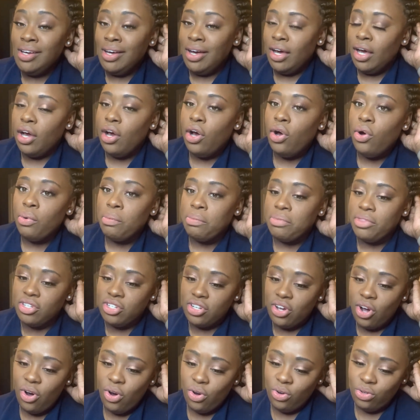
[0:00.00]
I hope the
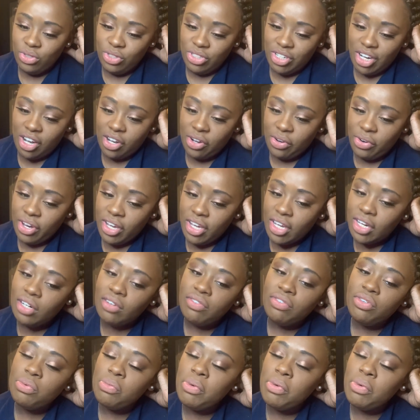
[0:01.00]
whole John Gray interview